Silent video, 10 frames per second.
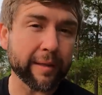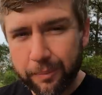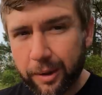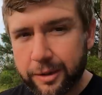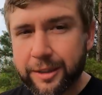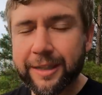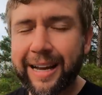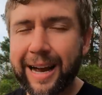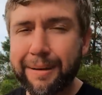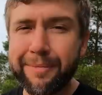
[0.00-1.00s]
But
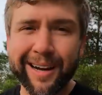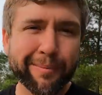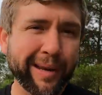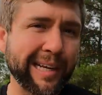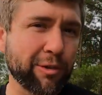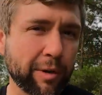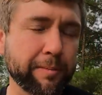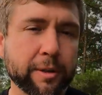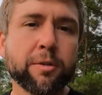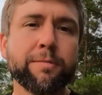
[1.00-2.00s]
personally, I'm not a big
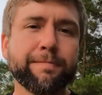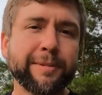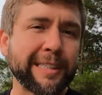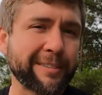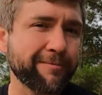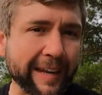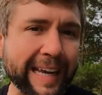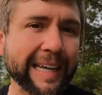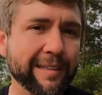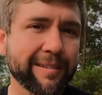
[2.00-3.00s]
crypto just
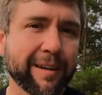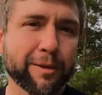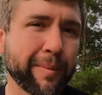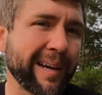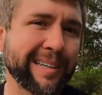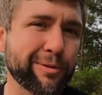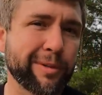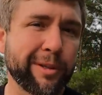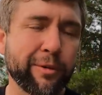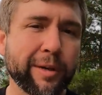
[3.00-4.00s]
fan, to be honest
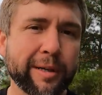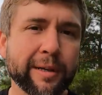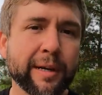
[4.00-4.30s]
with you.